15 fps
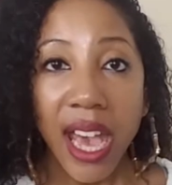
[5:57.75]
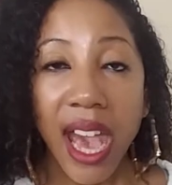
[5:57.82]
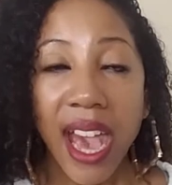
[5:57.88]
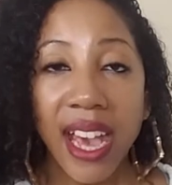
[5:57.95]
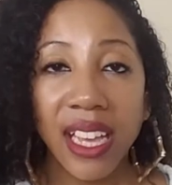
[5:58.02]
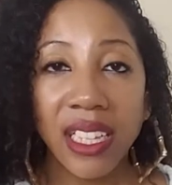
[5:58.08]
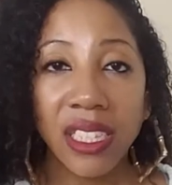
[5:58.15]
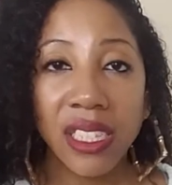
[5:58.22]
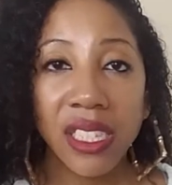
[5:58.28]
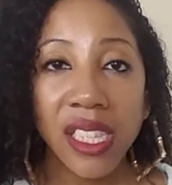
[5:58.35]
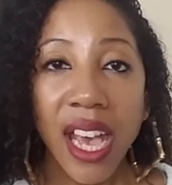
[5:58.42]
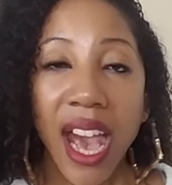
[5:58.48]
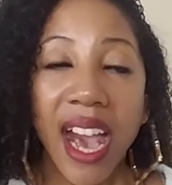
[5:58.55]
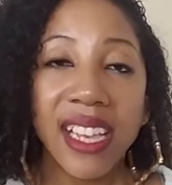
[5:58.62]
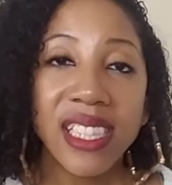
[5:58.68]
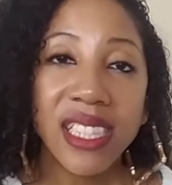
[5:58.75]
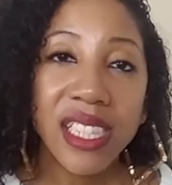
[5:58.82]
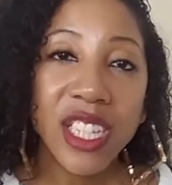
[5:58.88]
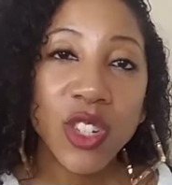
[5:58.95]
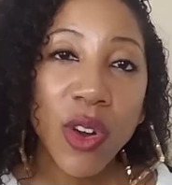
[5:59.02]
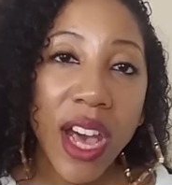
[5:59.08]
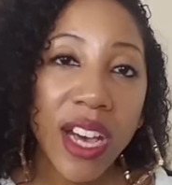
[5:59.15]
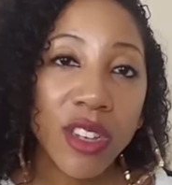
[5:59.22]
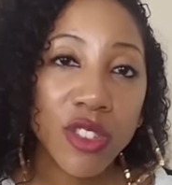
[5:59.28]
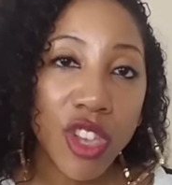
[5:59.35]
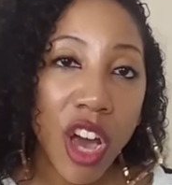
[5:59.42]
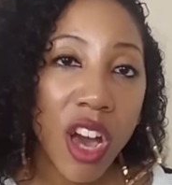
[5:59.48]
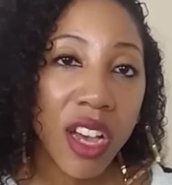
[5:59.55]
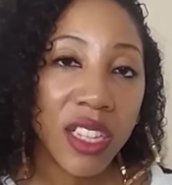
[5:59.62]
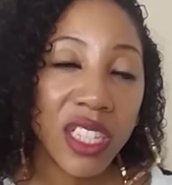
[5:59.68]
and I still held
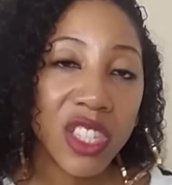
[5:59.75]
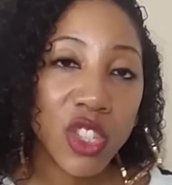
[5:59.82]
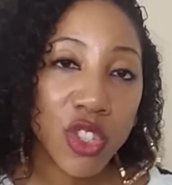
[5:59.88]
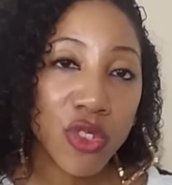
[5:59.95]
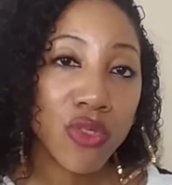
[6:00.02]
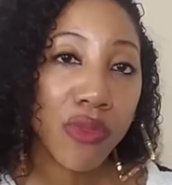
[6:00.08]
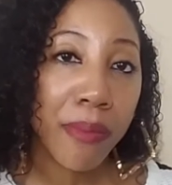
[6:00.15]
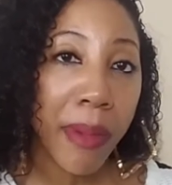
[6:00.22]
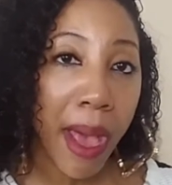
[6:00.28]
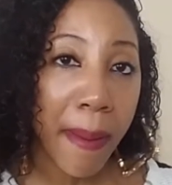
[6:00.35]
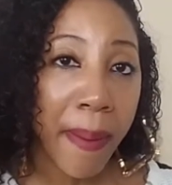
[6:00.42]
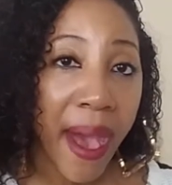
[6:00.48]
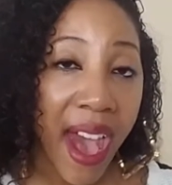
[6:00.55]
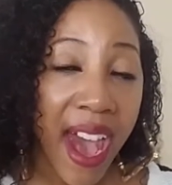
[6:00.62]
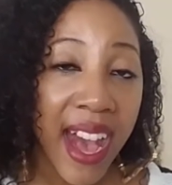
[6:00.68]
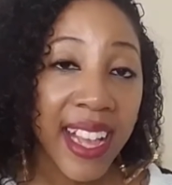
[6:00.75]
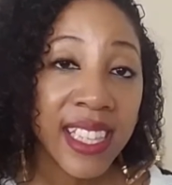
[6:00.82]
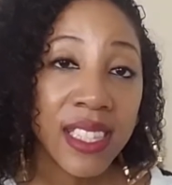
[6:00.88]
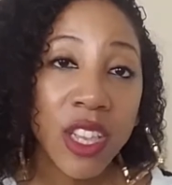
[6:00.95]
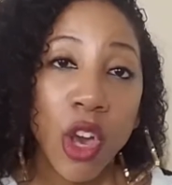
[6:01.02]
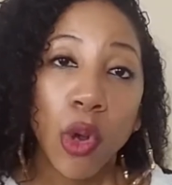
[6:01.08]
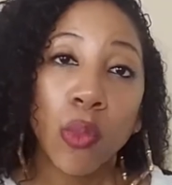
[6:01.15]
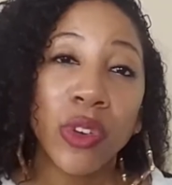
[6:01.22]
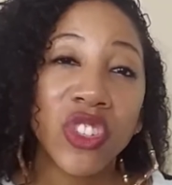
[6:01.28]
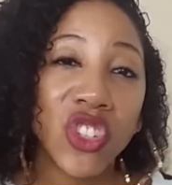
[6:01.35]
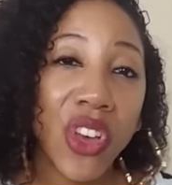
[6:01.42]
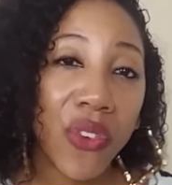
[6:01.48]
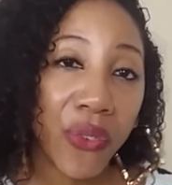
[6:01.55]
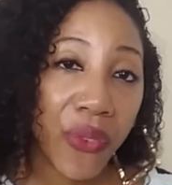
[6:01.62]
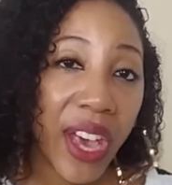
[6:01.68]
on to my past, which
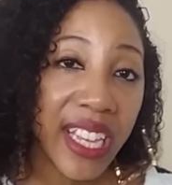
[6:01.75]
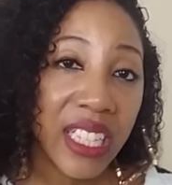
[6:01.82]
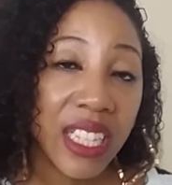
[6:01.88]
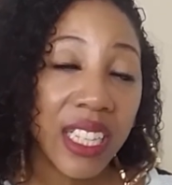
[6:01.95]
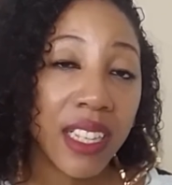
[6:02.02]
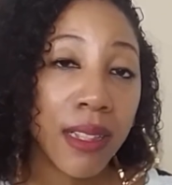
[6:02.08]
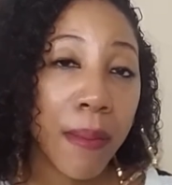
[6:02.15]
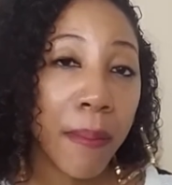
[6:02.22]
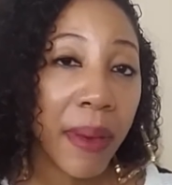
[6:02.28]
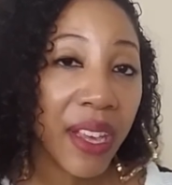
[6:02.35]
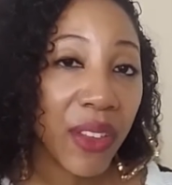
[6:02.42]
affected my